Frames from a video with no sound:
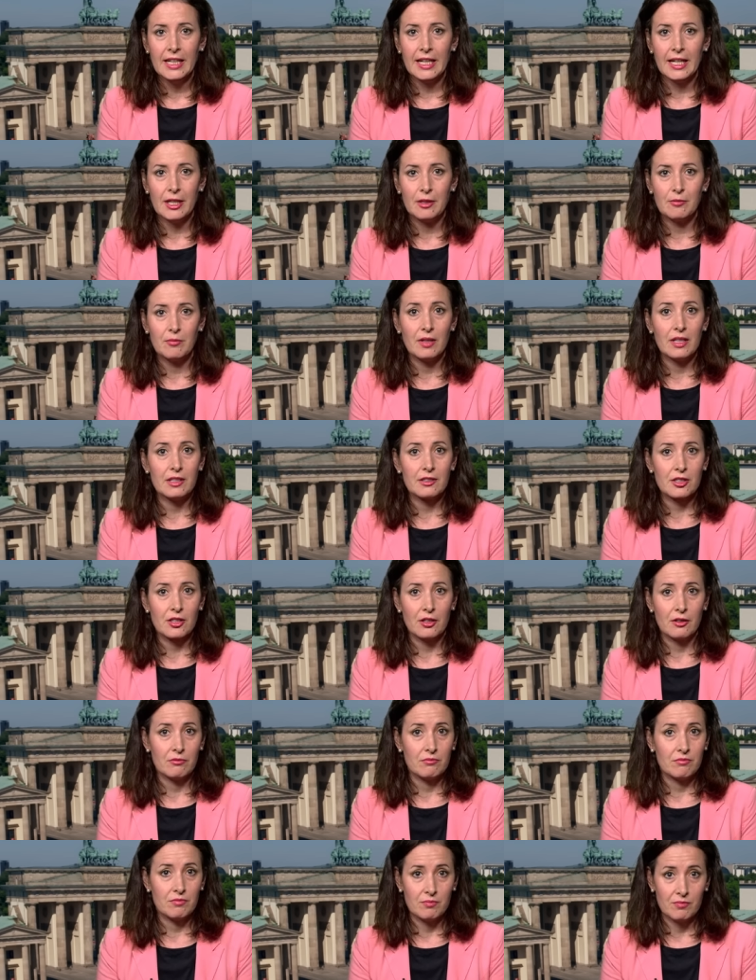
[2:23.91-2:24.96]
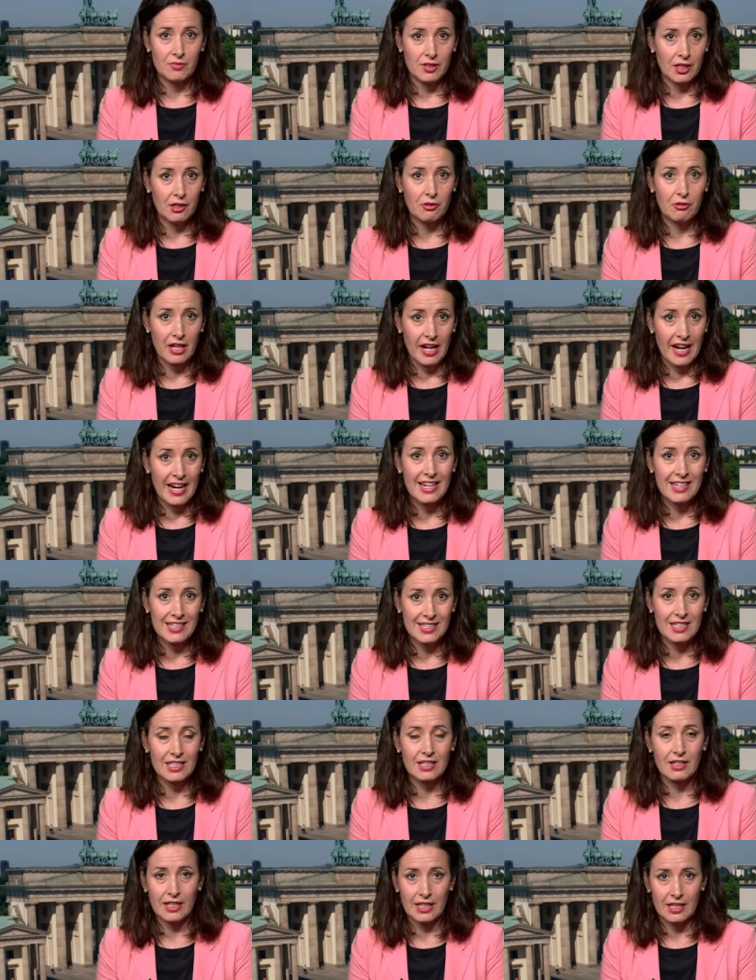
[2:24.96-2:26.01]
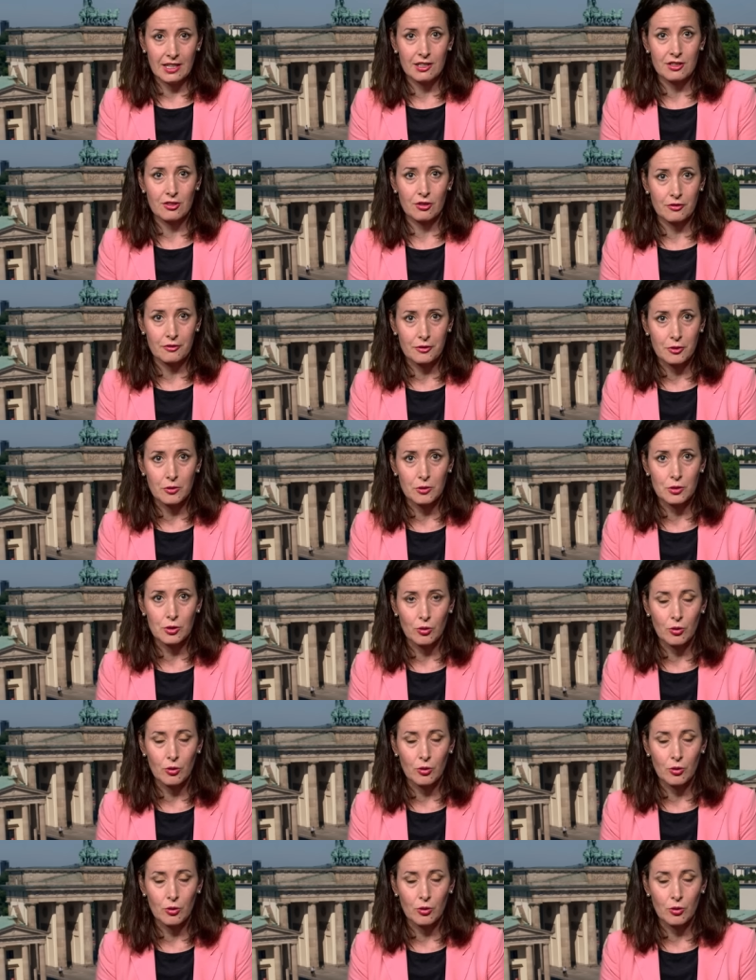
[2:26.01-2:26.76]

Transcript: Um, so the US is, of course,